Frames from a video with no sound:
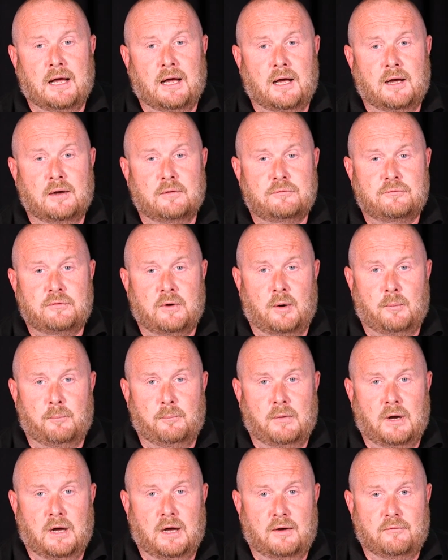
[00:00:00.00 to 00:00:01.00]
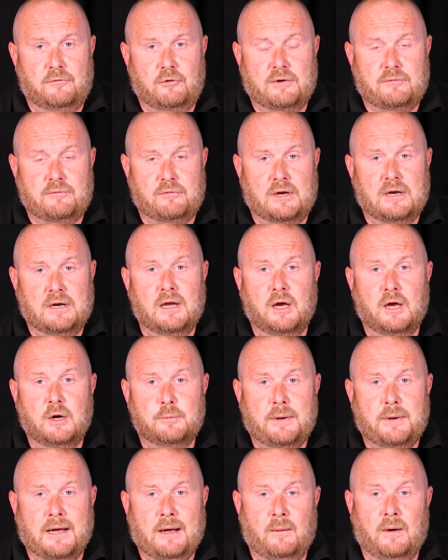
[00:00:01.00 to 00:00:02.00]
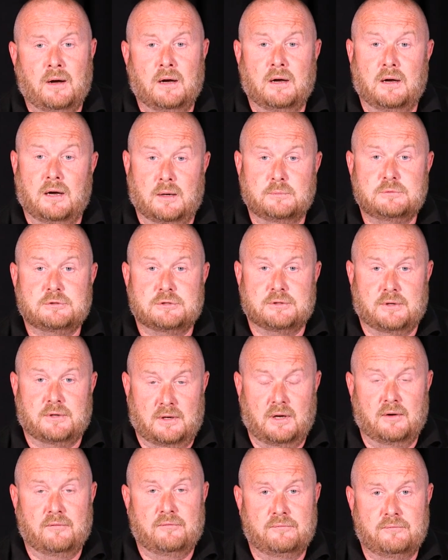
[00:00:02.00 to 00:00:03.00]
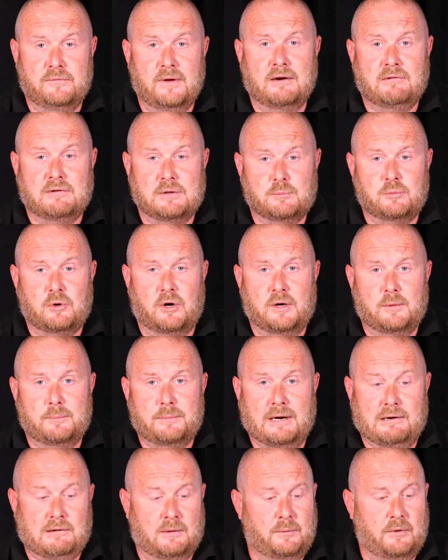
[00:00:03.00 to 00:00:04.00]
From a very low power up to a very bright power.